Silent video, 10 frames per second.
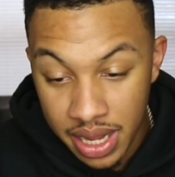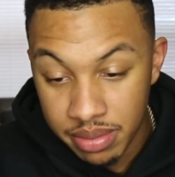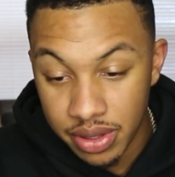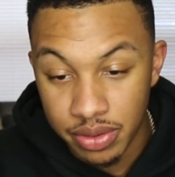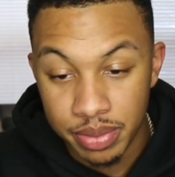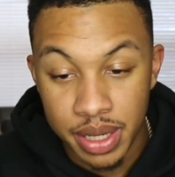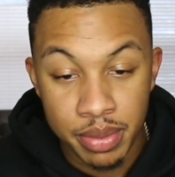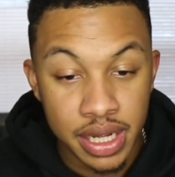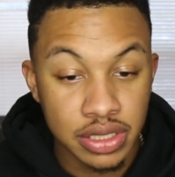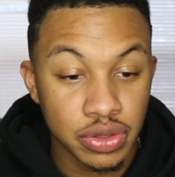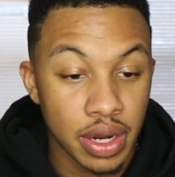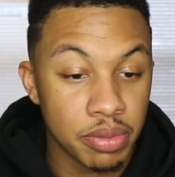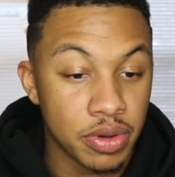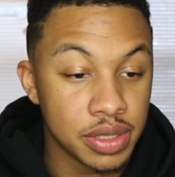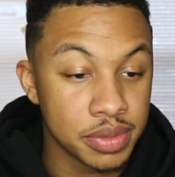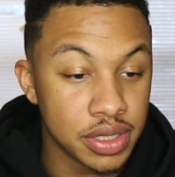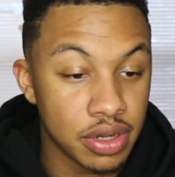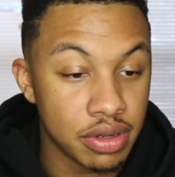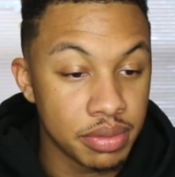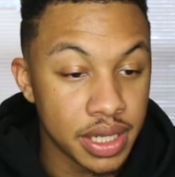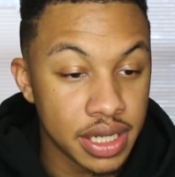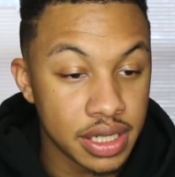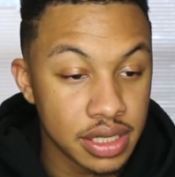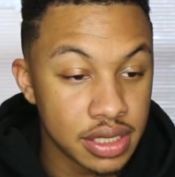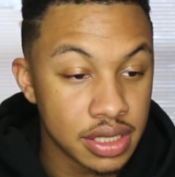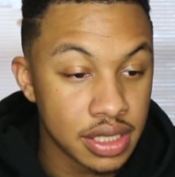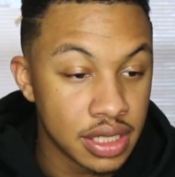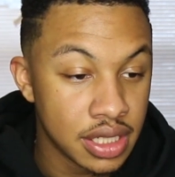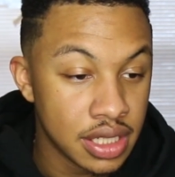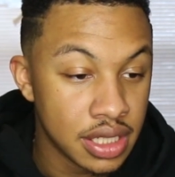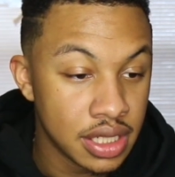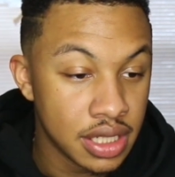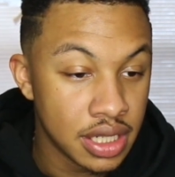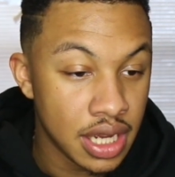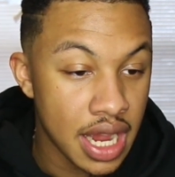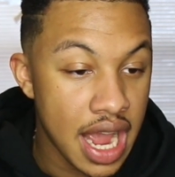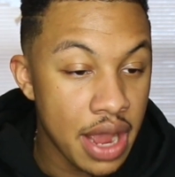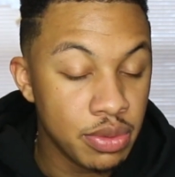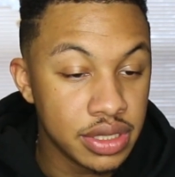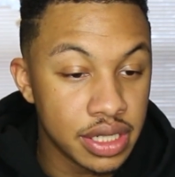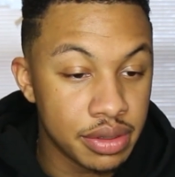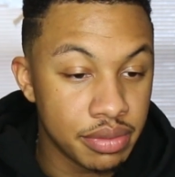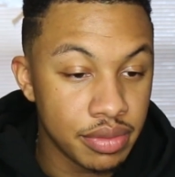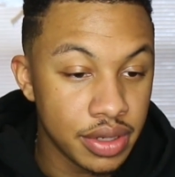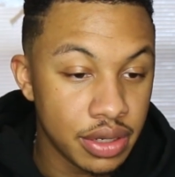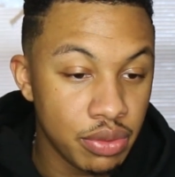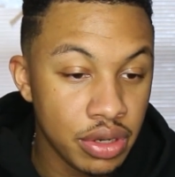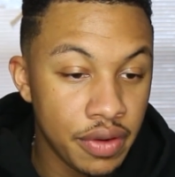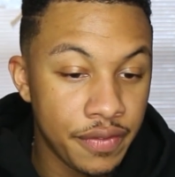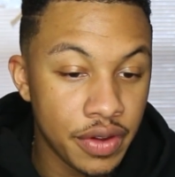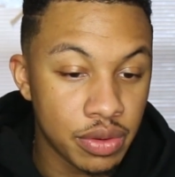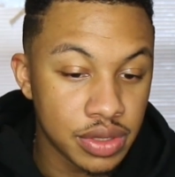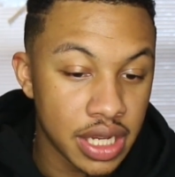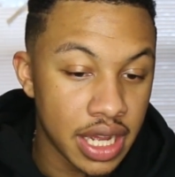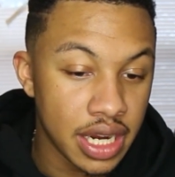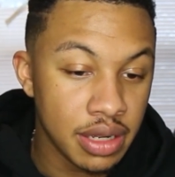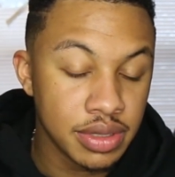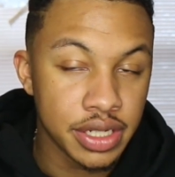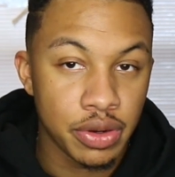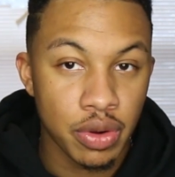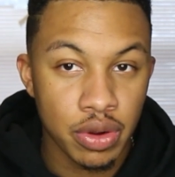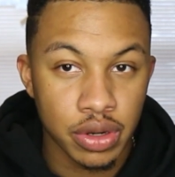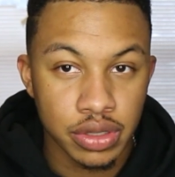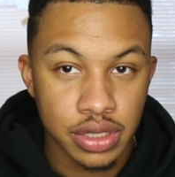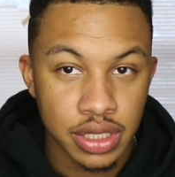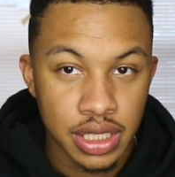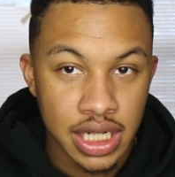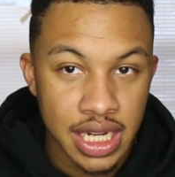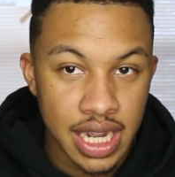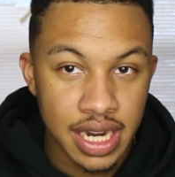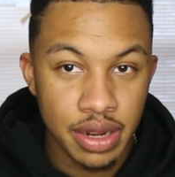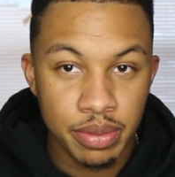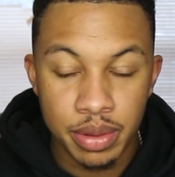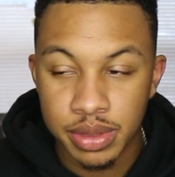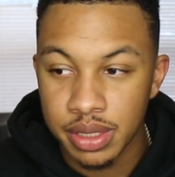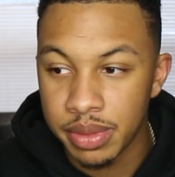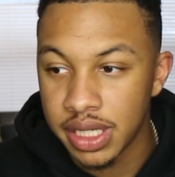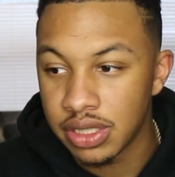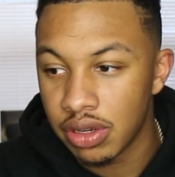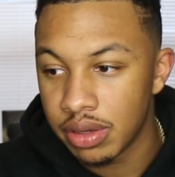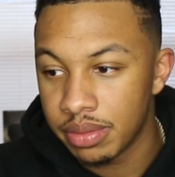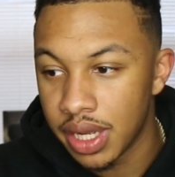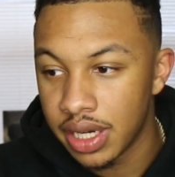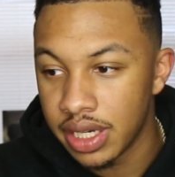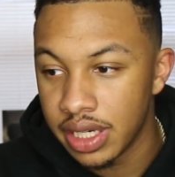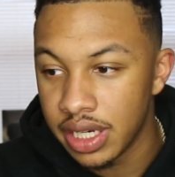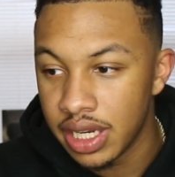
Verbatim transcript: might though, man. Make a trap Christmas song, man, cause I was in where the fuck was I at? I was in Kroger's. And I remember somebody talking about it.